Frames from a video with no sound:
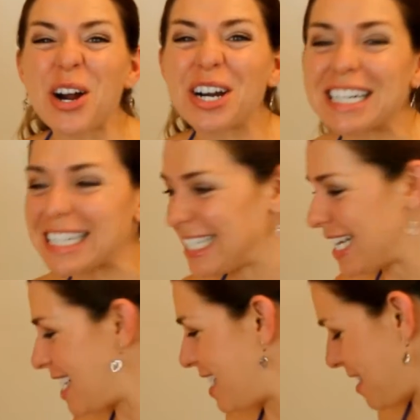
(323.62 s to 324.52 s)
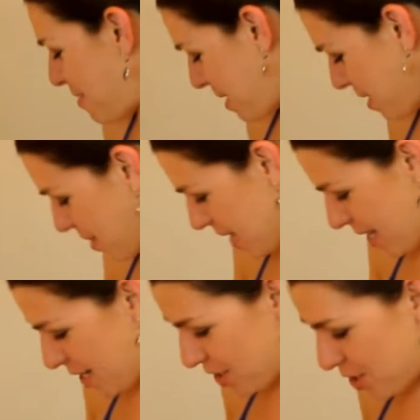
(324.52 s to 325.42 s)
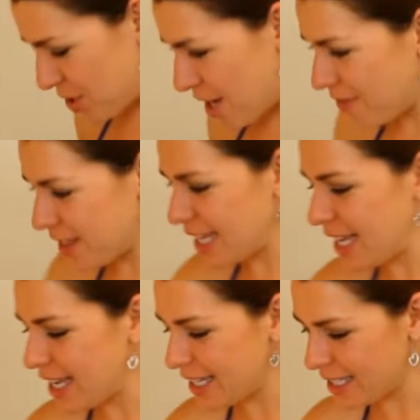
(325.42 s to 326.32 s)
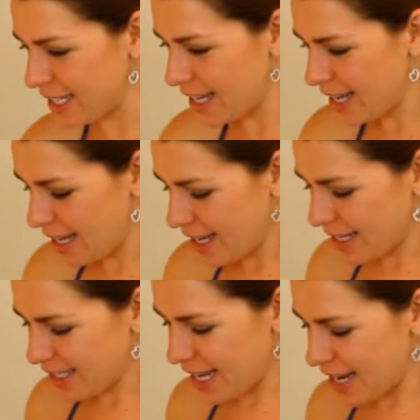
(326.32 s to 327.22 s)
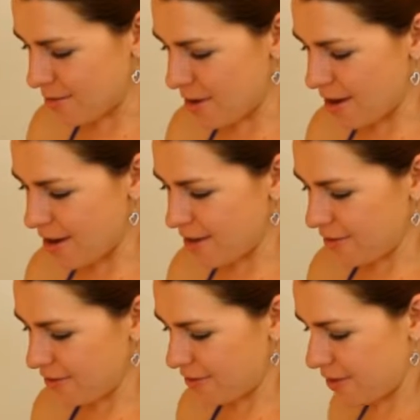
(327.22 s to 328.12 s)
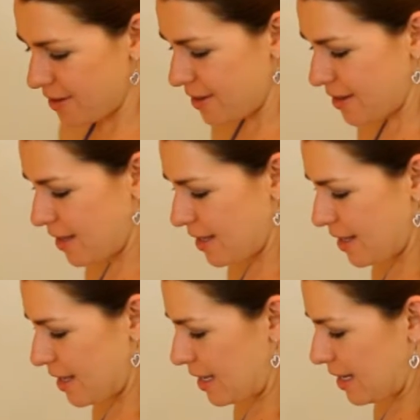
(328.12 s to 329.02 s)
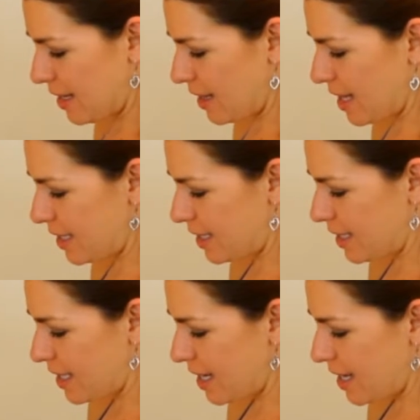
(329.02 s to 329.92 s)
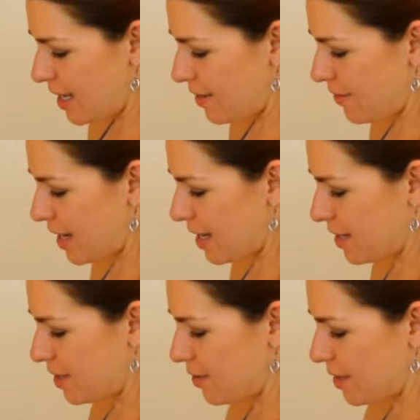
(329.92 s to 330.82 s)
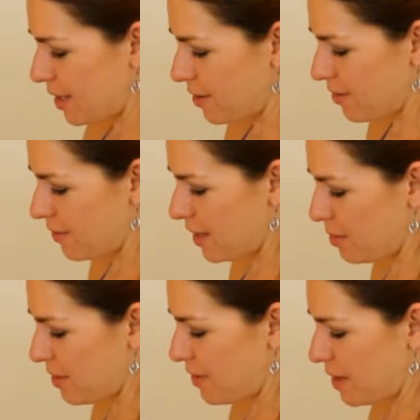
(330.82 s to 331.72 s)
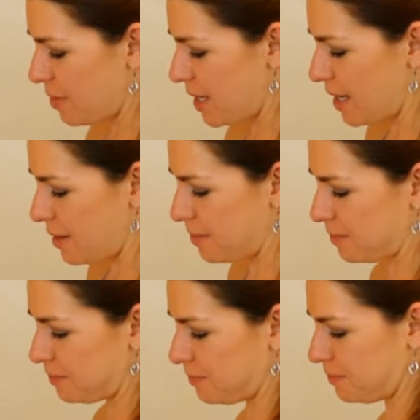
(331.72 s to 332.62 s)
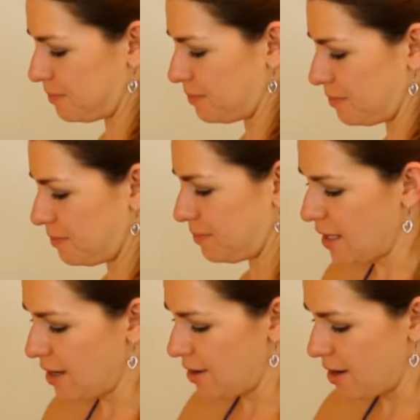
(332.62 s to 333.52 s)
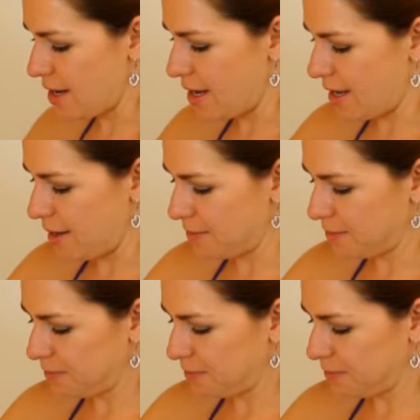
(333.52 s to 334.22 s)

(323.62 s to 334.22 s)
are done. I'm going to go ahead and just turn off the heat, take them off. Now let's see if I can do a little flippy. Alright.